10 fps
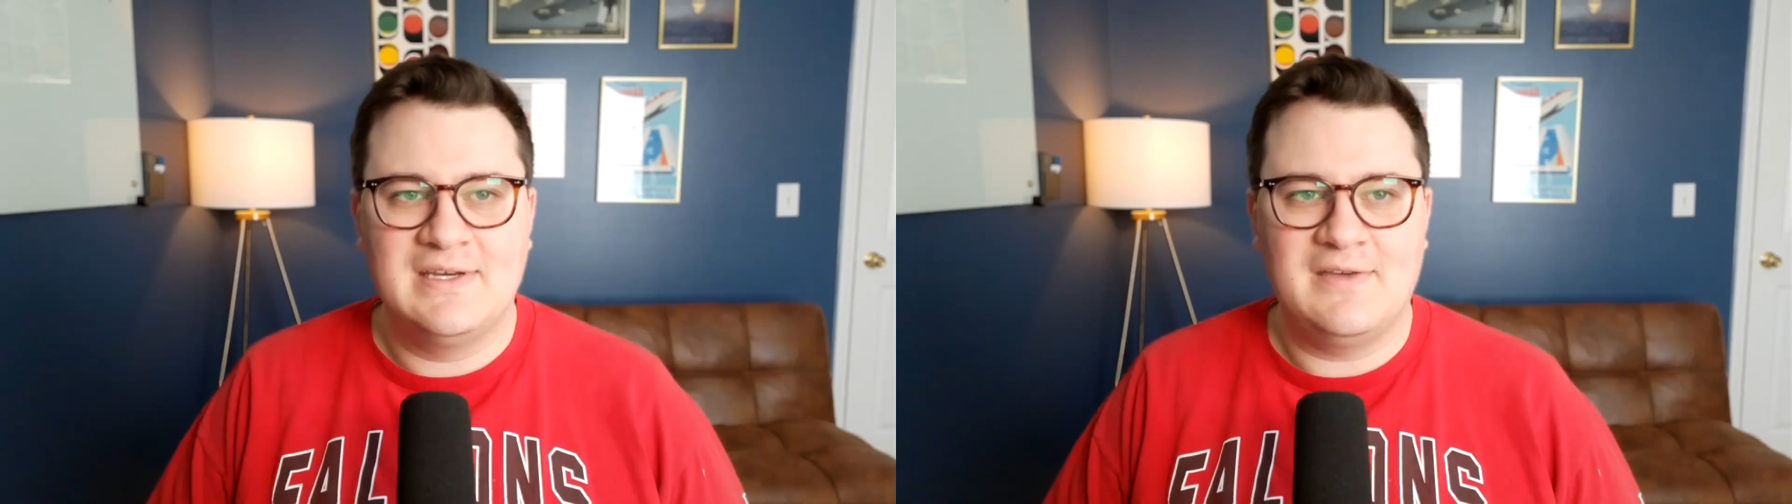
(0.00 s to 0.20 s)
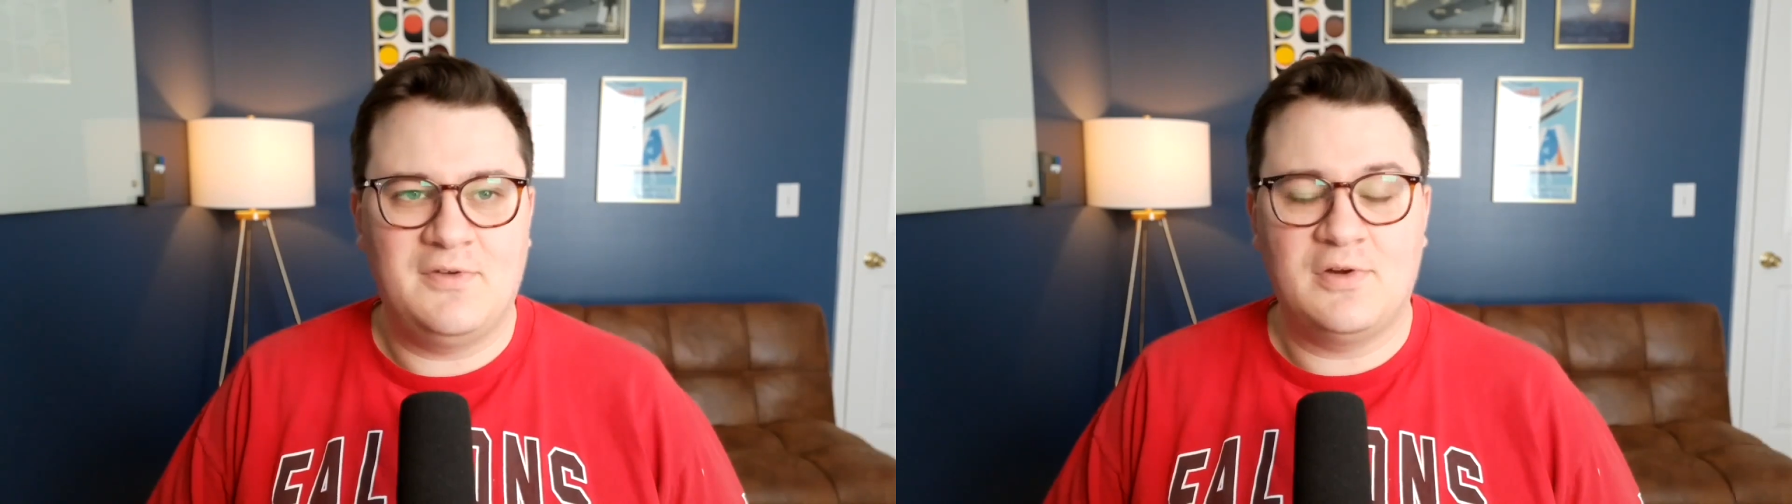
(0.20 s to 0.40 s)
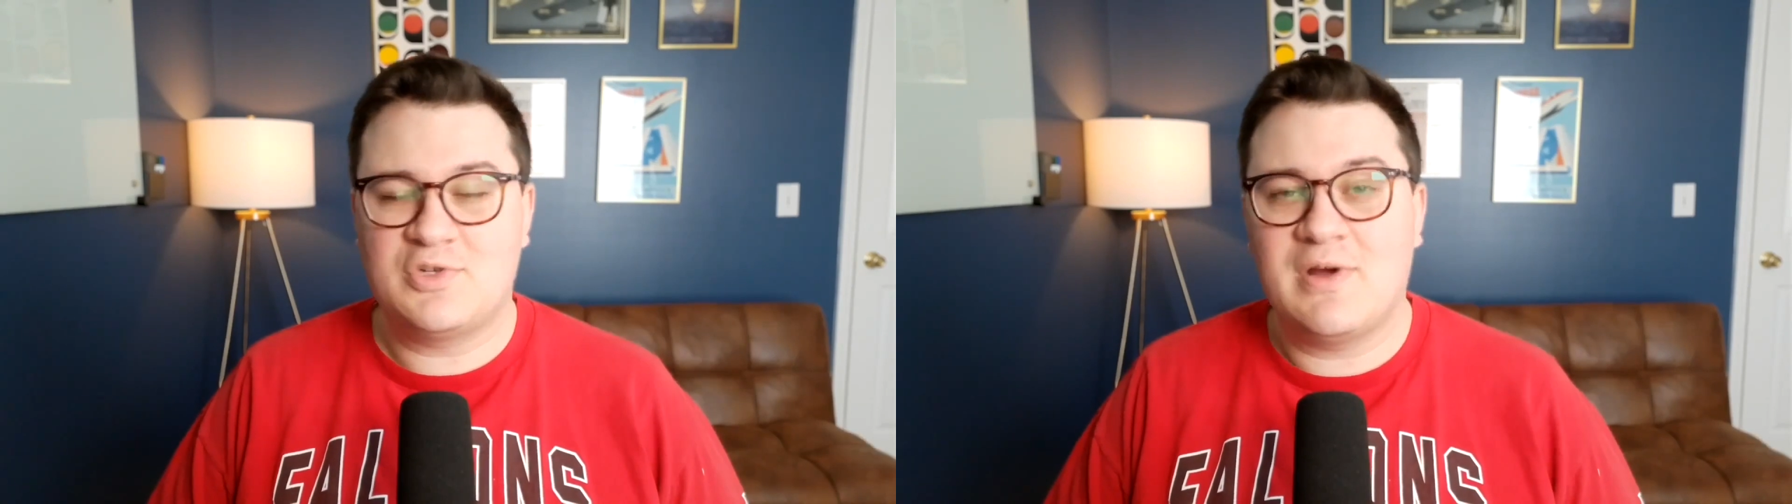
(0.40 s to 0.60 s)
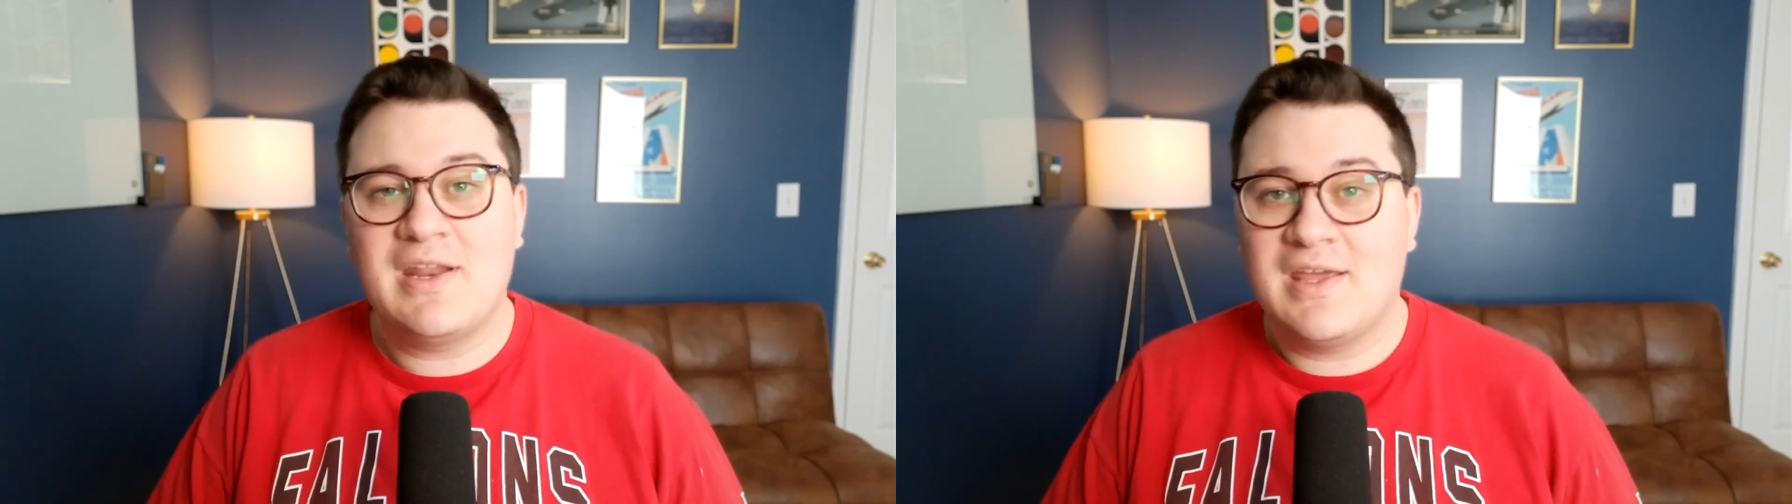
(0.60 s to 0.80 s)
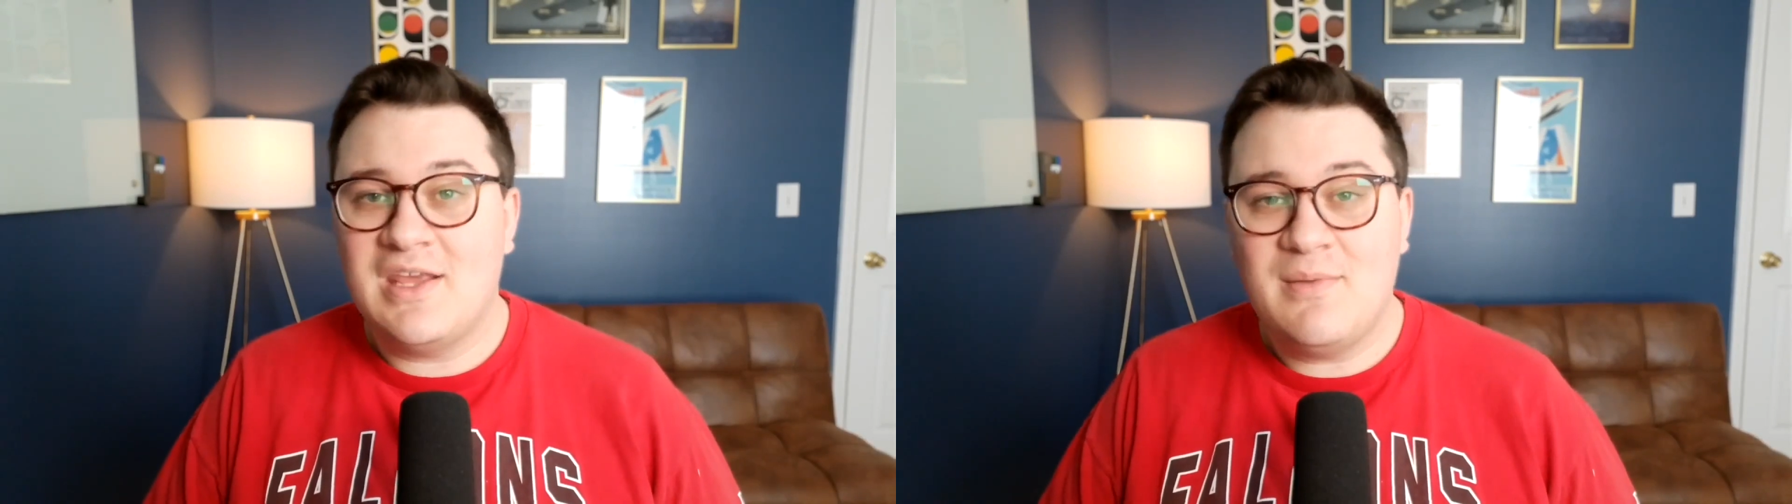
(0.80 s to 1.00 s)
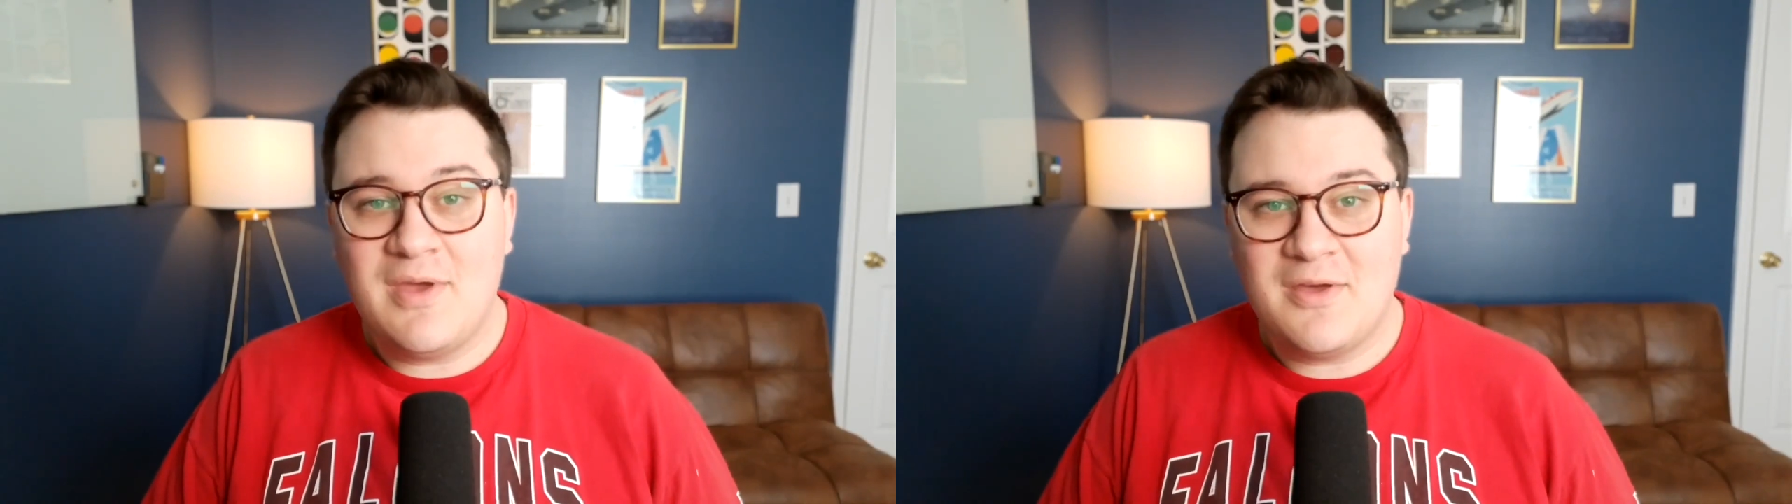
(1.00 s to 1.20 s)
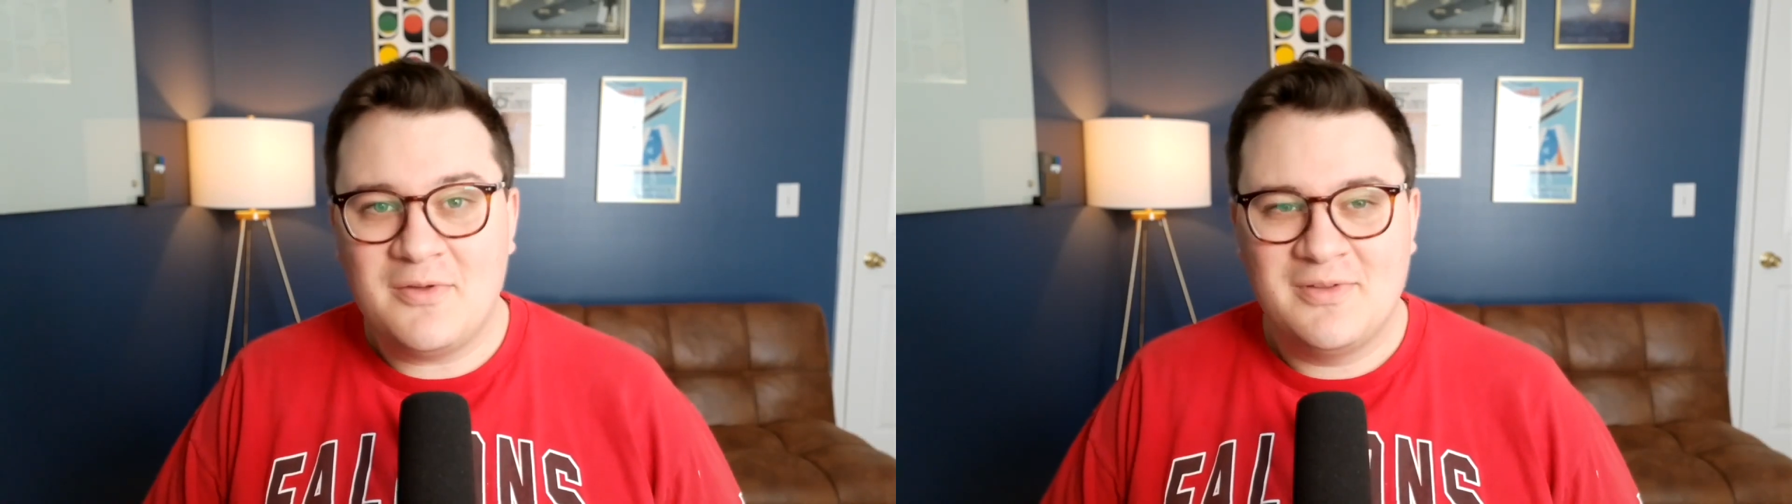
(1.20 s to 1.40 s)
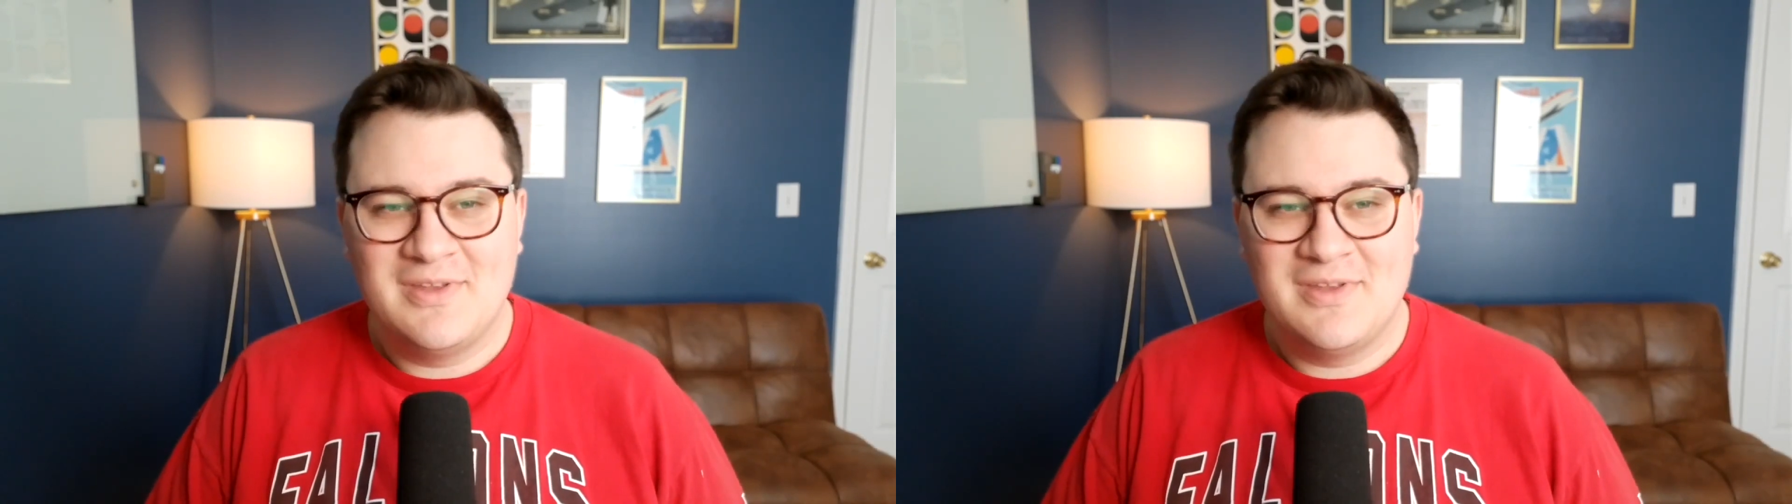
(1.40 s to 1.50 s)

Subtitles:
If you're just writing an email,